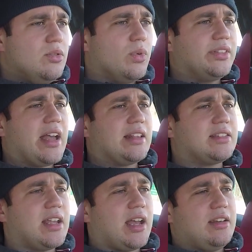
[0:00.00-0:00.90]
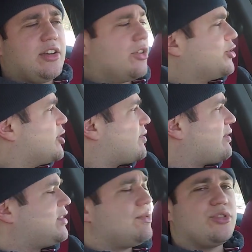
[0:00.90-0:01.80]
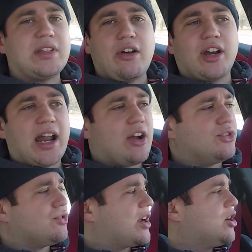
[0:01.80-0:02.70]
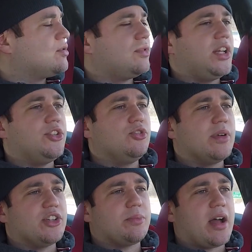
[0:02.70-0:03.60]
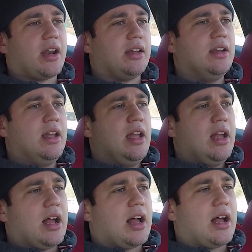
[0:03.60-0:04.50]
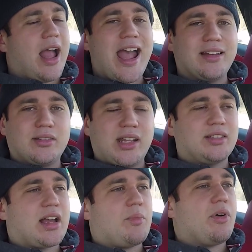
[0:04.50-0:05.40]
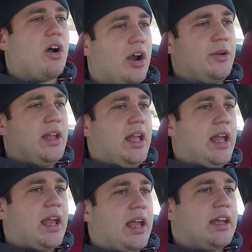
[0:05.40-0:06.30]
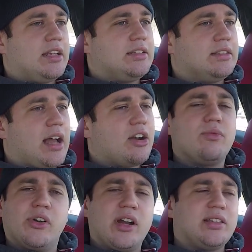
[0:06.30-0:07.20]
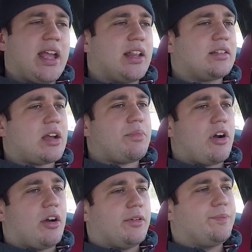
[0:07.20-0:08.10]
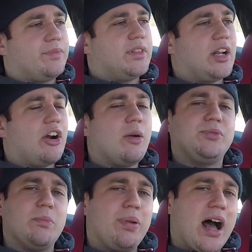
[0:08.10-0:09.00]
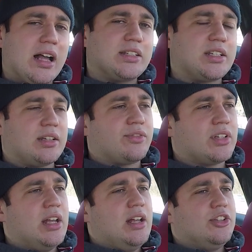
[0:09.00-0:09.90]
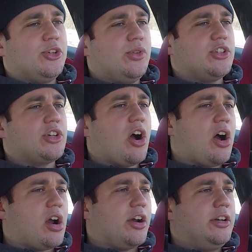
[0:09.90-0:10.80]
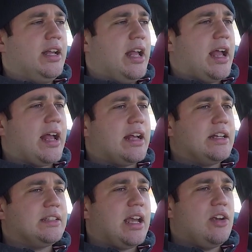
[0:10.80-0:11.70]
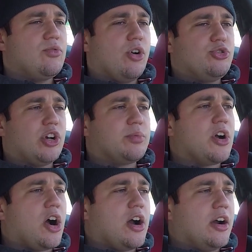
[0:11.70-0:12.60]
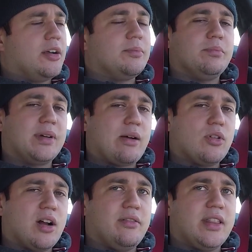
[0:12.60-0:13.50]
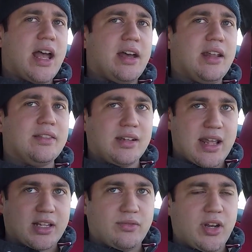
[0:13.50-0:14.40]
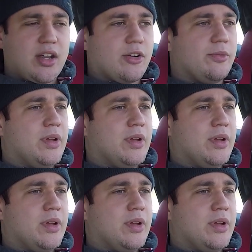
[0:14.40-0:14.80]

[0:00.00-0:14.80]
with that said, the 335D was down and out, so I couldn't really do much about it. I had to take the Type R, and I don't regret taking the Type R. There are some positives to this car as a road trip car, but I will cover that in the next video.